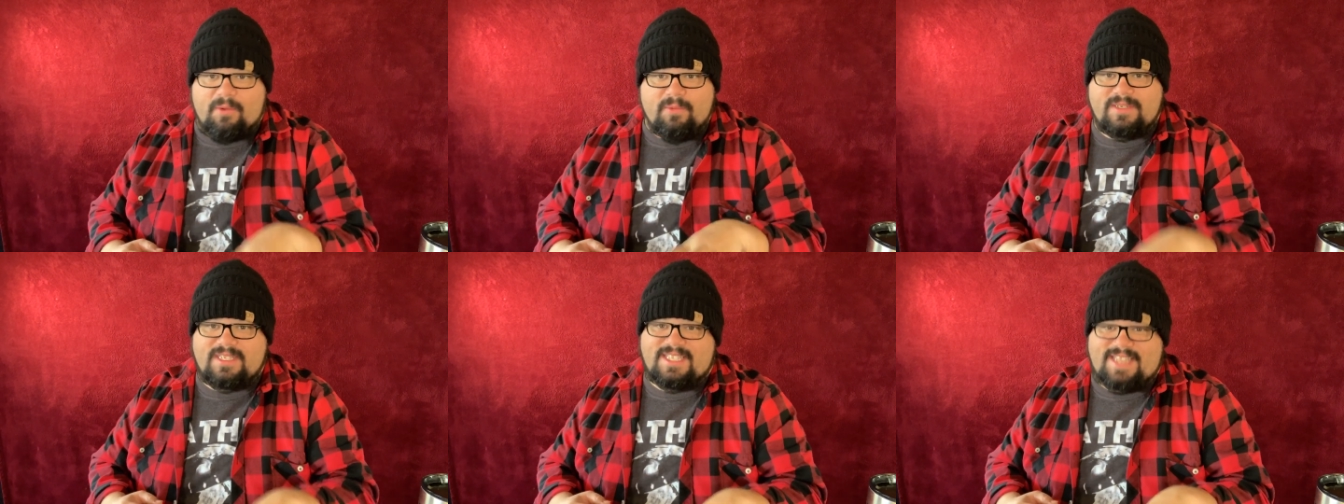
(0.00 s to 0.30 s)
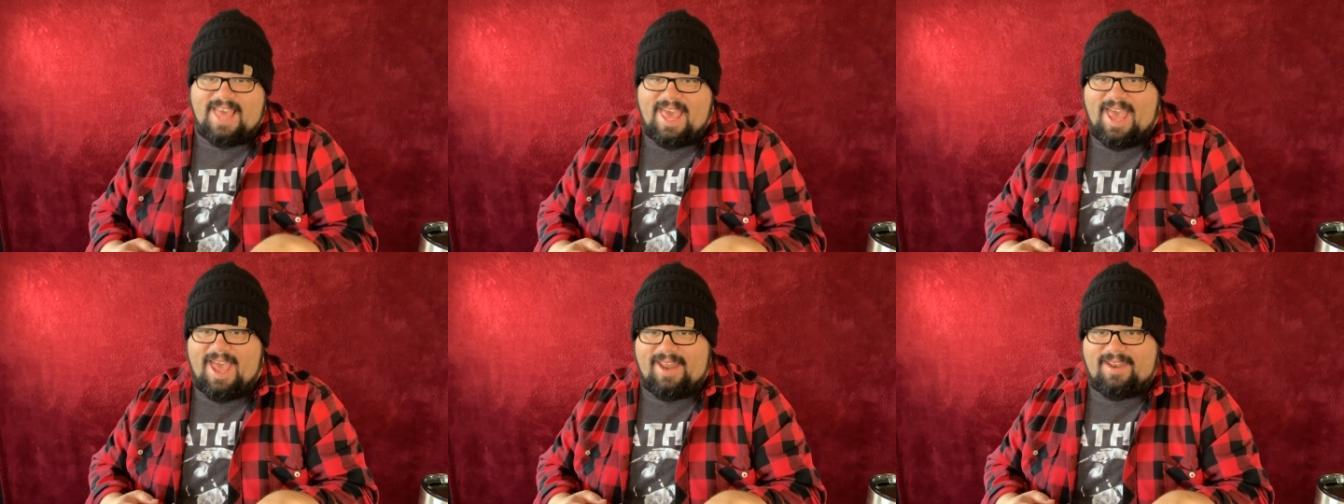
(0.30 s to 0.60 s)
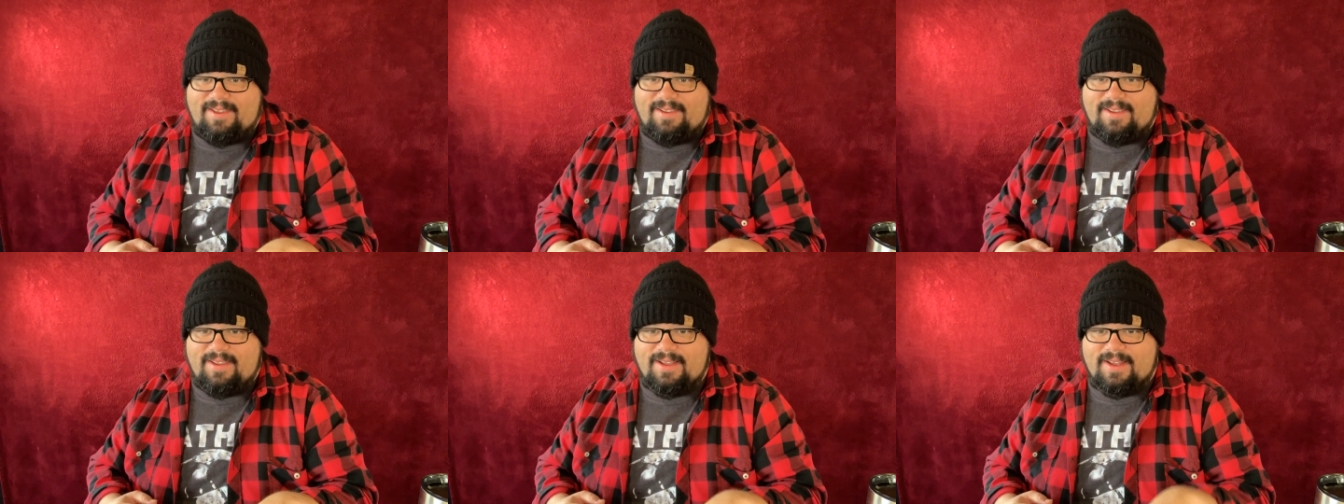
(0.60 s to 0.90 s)
was
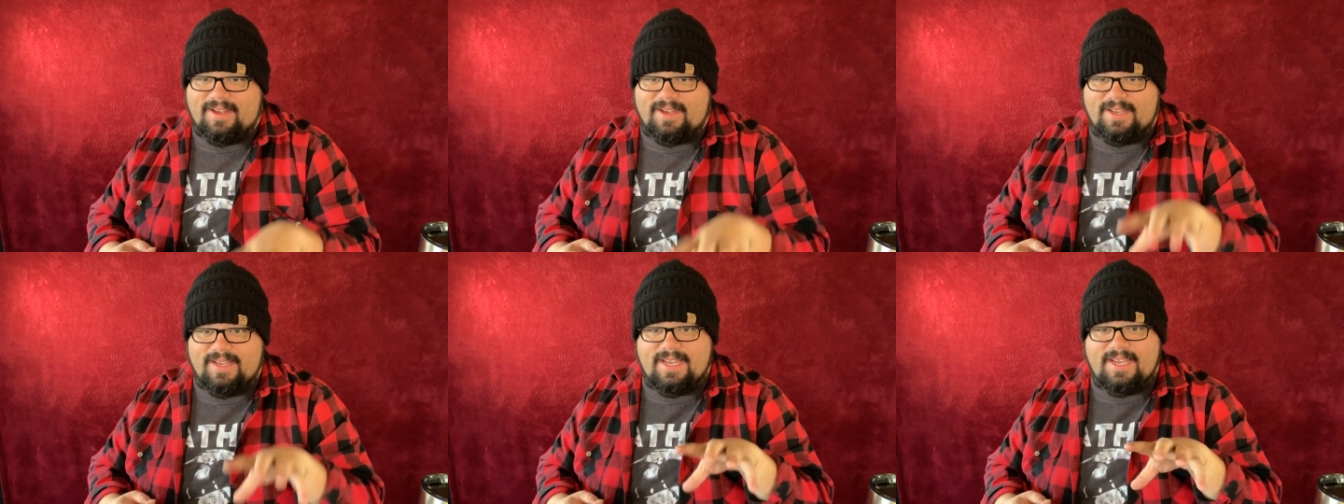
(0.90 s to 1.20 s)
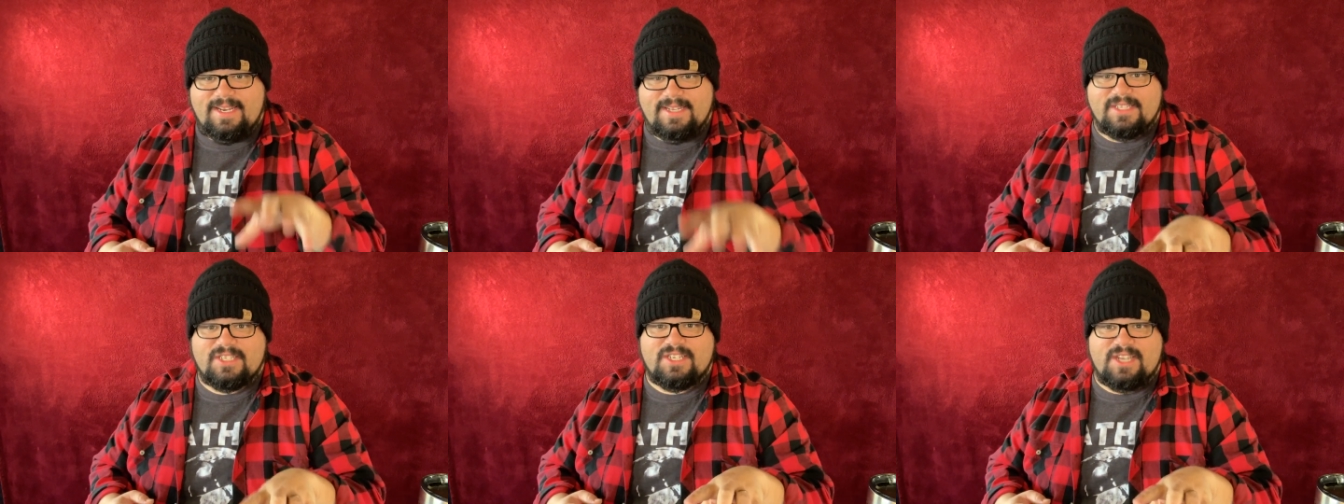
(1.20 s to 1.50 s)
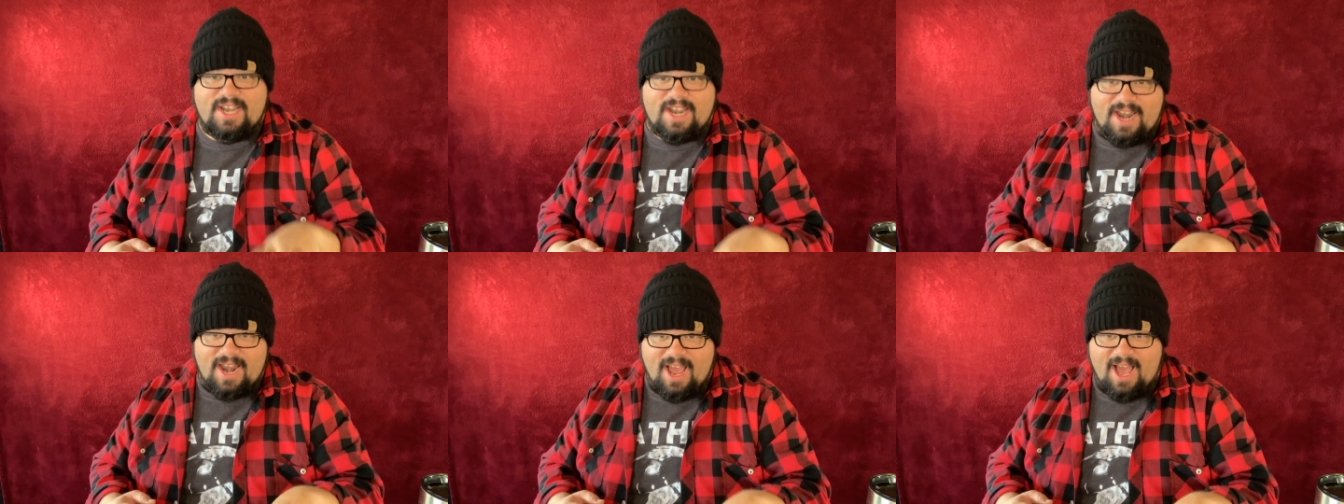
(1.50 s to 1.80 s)
that. It is
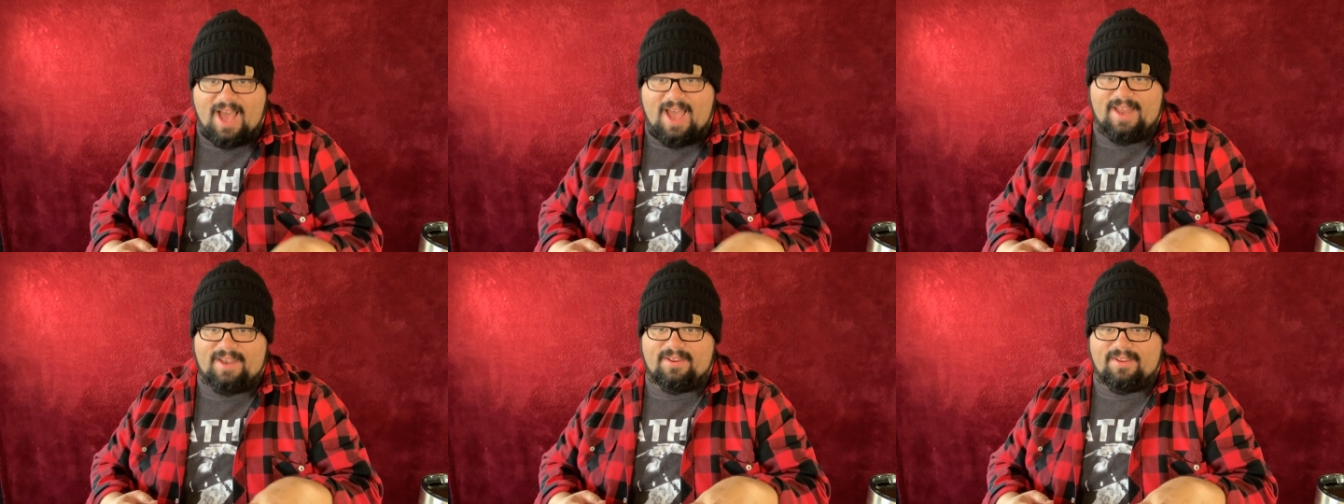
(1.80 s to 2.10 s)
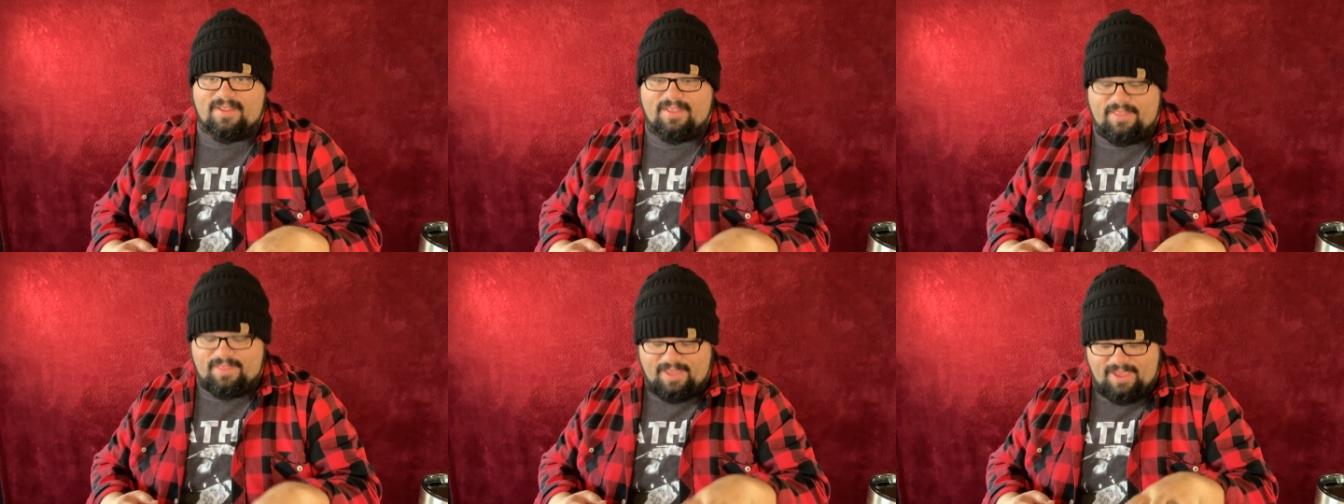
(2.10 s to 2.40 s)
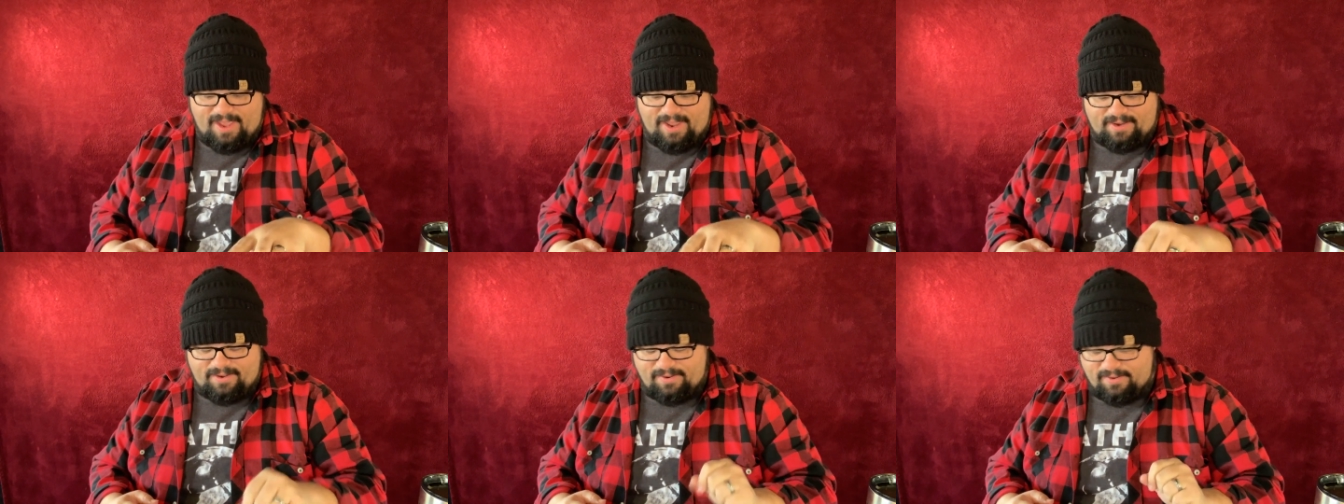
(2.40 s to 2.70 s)
not
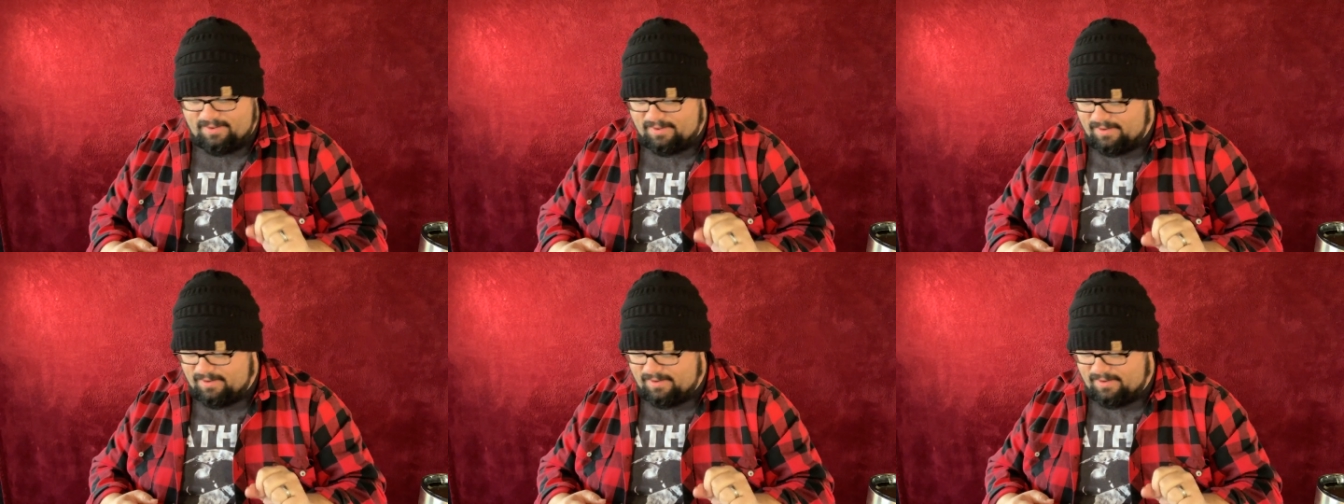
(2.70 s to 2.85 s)
that.